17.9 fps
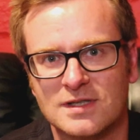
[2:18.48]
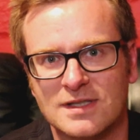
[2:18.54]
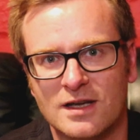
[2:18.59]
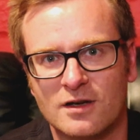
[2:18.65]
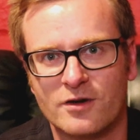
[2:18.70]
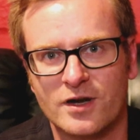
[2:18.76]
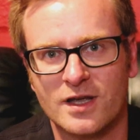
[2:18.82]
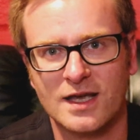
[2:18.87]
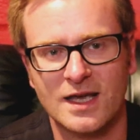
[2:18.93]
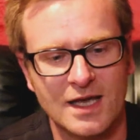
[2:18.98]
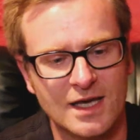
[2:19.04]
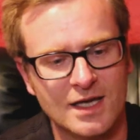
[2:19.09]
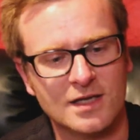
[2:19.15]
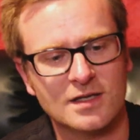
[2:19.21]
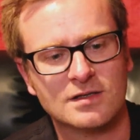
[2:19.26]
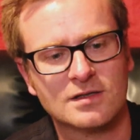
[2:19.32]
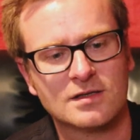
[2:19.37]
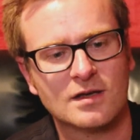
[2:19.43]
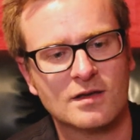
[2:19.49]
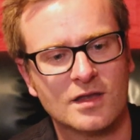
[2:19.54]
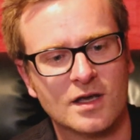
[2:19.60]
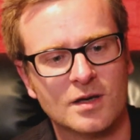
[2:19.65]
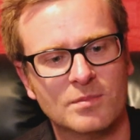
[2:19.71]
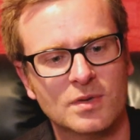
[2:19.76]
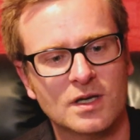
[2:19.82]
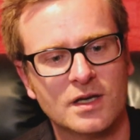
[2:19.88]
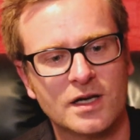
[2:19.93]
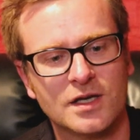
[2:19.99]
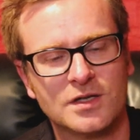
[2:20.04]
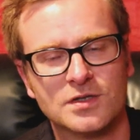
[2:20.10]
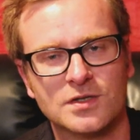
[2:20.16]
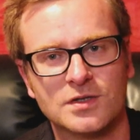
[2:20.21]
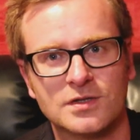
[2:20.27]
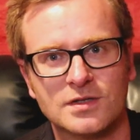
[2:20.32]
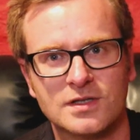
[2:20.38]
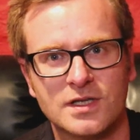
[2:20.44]
steering is the ability
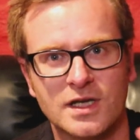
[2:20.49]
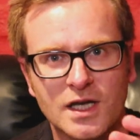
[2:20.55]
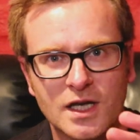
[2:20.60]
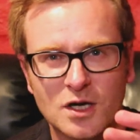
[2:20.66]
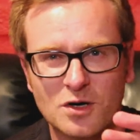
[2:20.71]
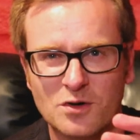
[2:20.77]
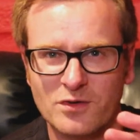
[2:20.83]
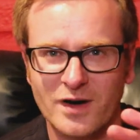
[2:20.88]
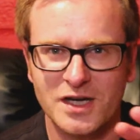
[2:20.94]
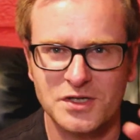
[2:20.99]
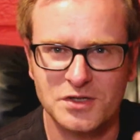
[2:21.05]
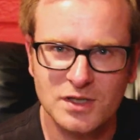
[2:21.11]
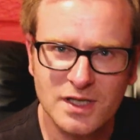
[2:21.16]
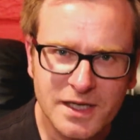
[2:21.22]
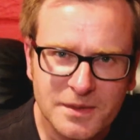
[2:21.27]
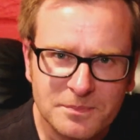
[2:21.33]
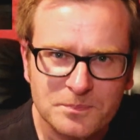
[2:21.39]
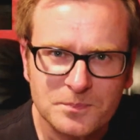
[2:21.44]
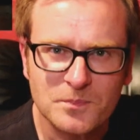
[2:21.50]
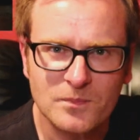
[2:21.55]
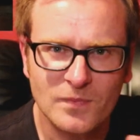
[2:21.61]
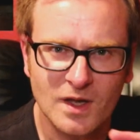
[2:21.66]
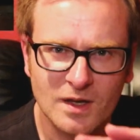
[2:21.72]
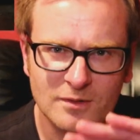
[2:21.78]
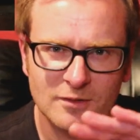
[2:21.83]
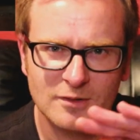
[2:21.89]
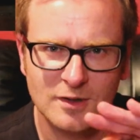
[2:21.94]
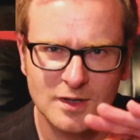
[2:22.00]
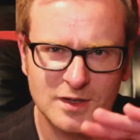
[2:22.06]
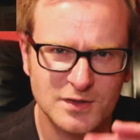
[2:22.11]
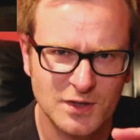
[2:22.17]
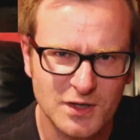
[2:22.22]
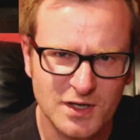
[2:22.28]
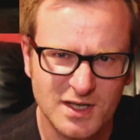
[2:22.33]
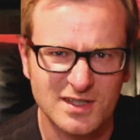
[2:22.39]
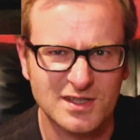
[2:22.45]
to steer gradually,
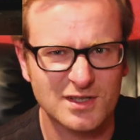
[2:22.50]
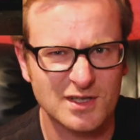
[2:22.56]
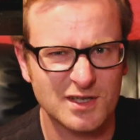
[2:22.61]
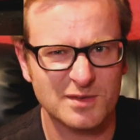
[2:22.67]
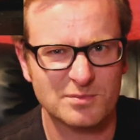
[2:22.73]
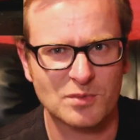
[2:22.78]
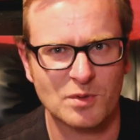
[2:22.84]
so you can steer